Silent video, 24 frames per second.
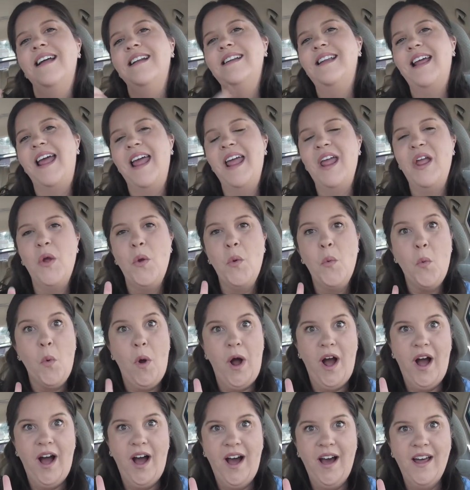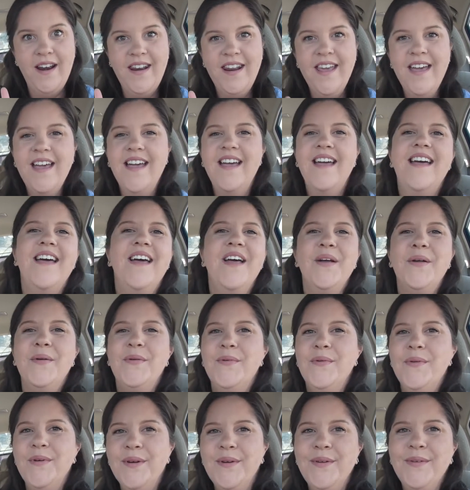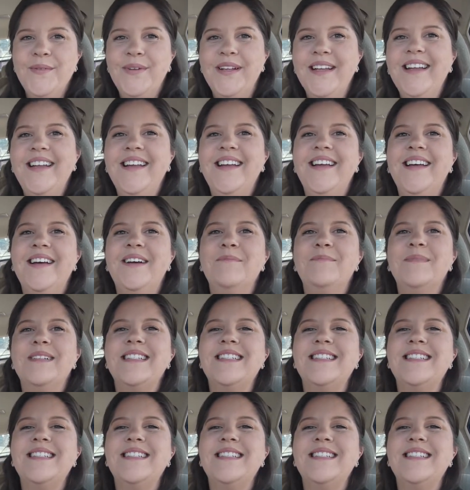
Day one. Woo, I'm